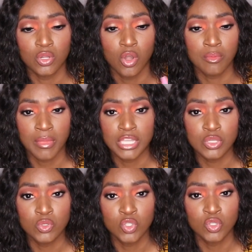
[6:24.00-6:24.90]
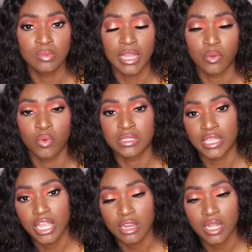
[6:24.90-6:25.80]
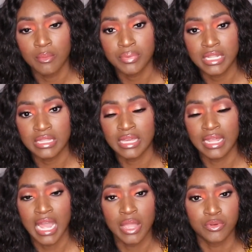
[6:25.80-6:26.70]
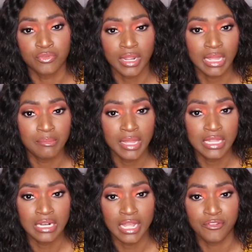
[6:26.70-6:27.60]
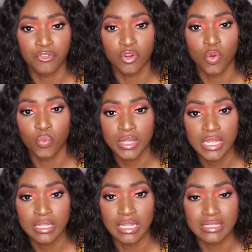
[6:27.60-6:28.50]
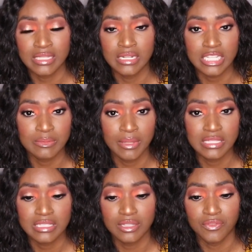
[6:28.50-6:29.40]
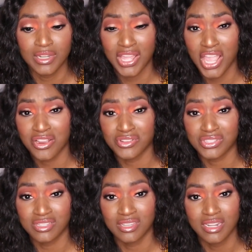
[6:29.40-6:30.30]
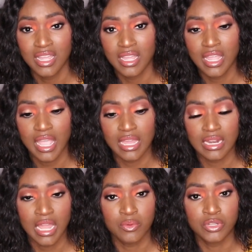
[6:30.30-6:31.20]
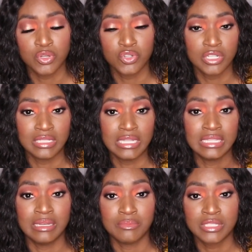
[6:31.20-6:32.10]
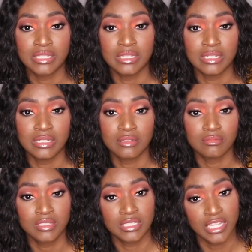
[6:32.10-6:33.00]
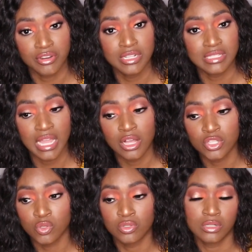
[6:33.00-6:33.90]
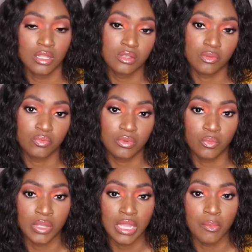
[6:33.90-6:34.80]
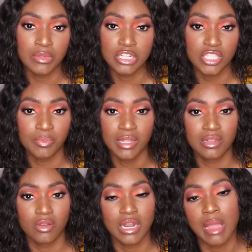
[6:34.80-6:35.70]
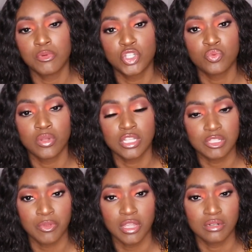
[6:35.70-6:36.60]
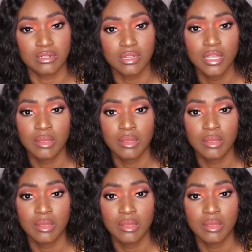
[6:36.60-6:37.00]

on my YouTube, like what's a hair company that I would recommend like for a wig that's inexpensive and the hair is good, and I would usually lead them to Terristylez or to another wig company, just depending on how much you want to spend.